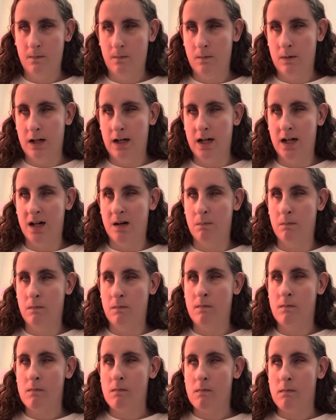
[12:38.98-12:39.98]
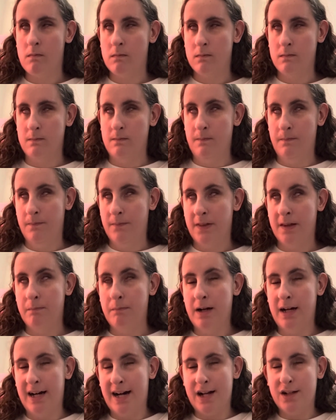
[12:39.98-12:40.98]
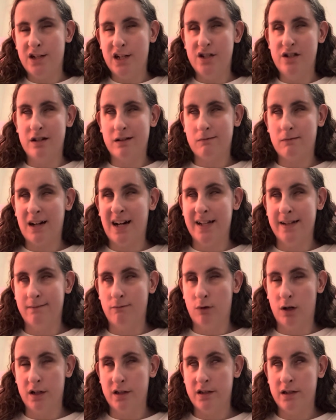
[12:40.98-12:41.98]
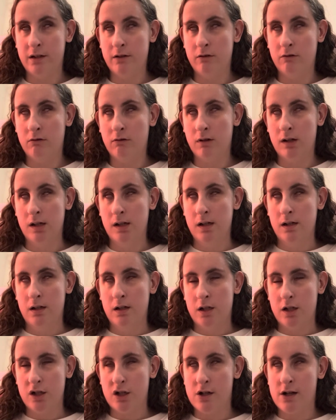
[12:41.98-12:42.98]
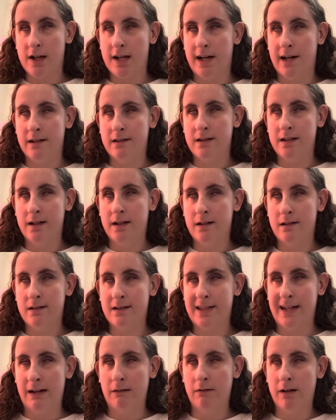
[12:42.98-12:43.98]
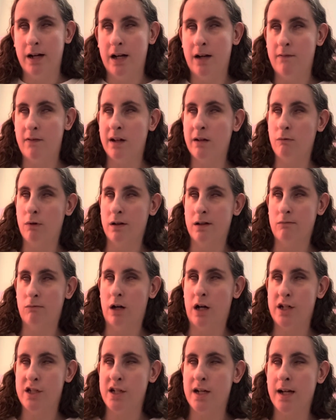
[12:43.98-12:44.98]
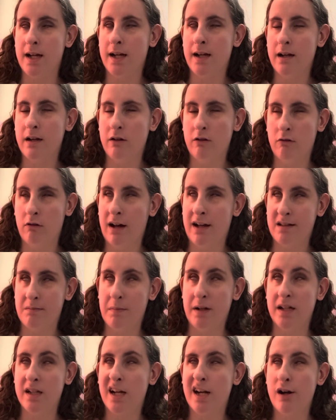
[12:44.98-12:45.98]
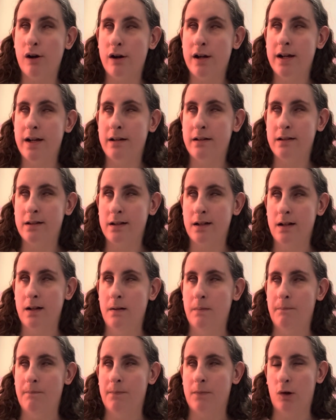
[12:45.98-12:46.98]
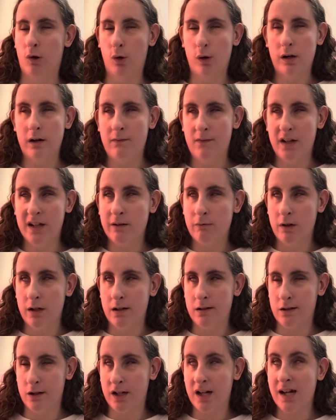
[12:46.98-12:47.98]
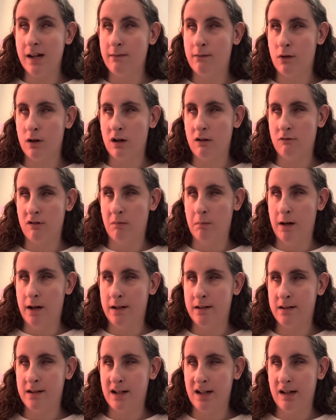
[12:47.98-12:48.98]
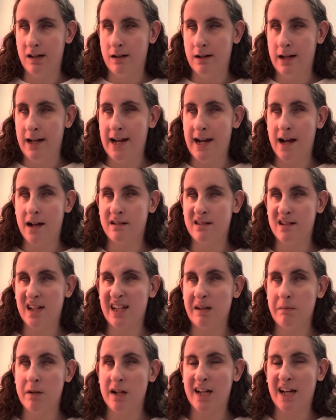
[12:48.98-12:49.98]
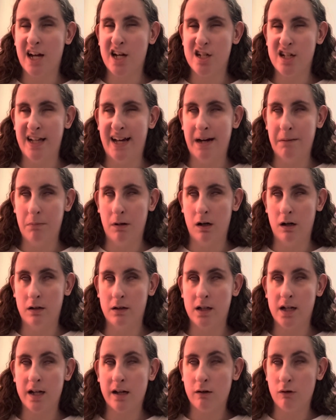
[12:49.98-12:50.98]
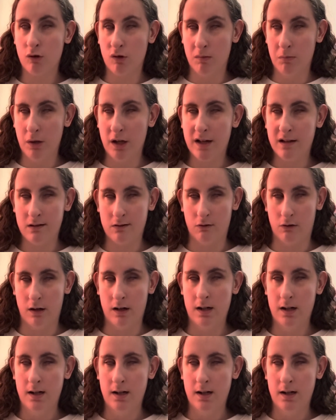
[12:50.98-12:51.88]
But I did just kind of want to show you guys this, that way if anyone's watching who has been curious, or if anyone is looking for a robust AAC communication app on the Google Play Store.